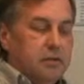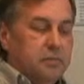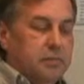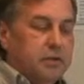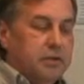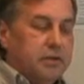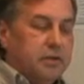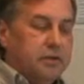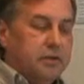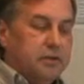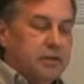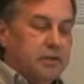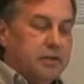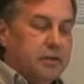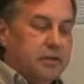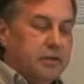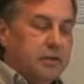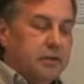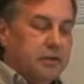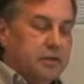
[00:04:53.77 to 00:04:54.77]
because they
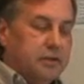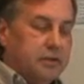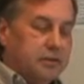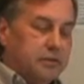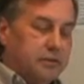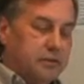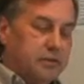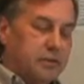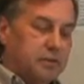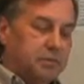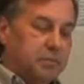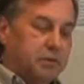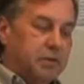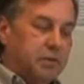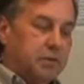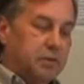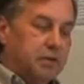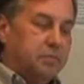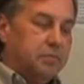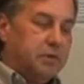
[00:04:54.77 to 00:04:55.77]
think that it's going to be a
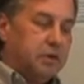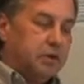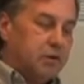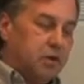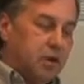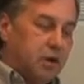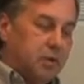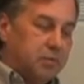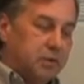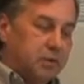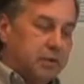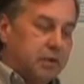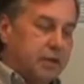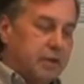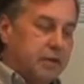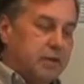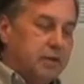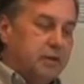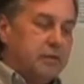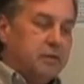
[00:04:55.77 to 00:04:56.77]
little bit
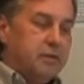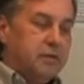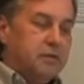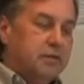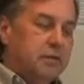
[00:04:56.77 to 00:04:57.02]
complicated.